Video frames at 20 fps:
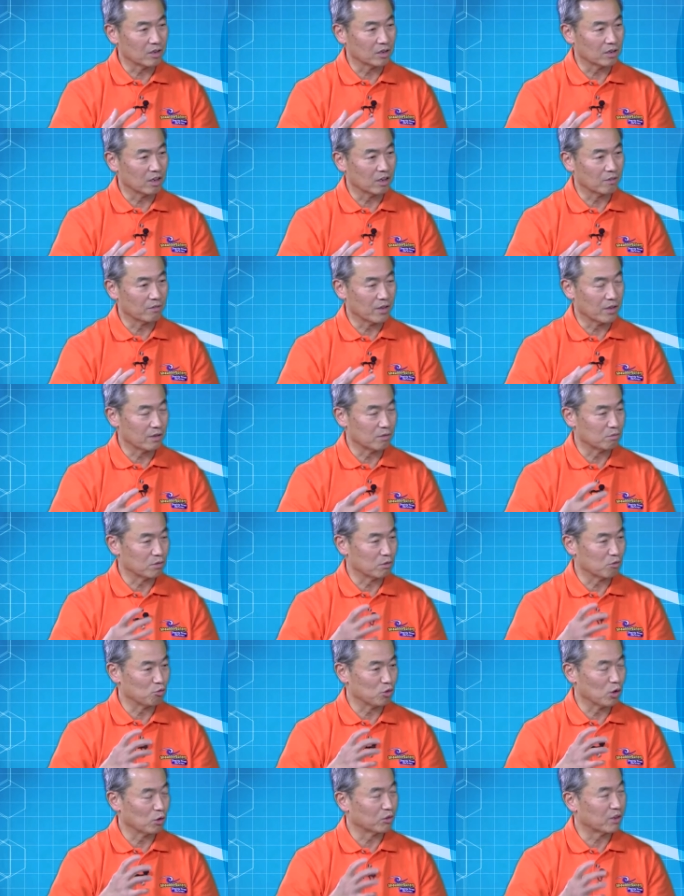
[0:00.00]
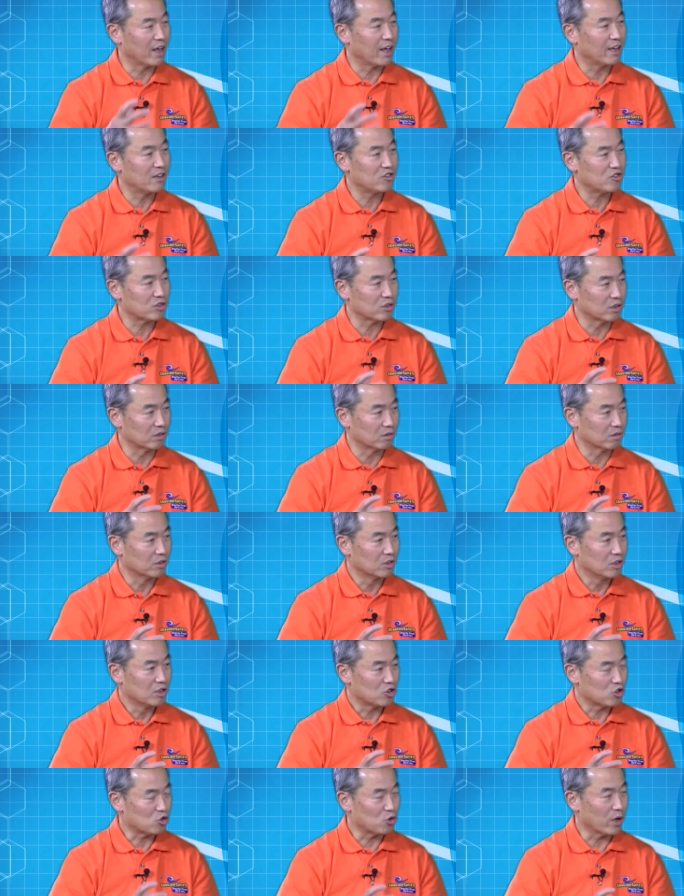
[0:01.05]
of the rotational
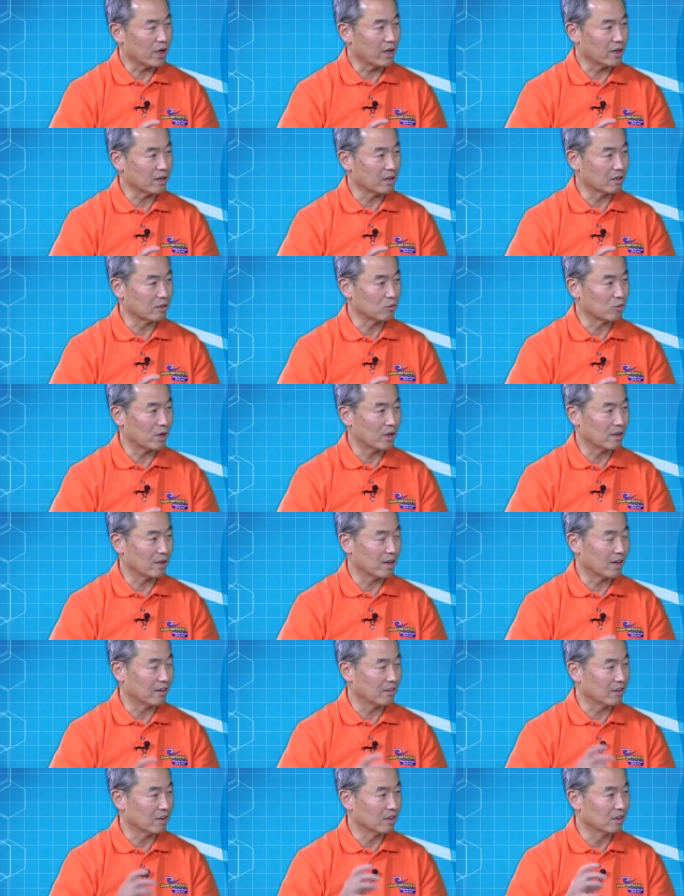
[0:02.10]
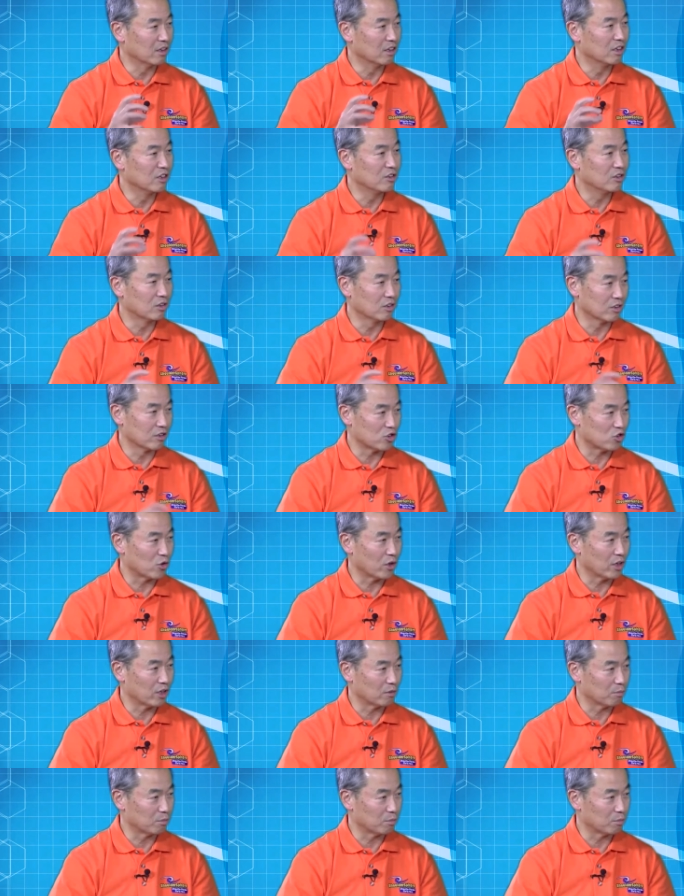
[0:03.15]
training rather than the linearly training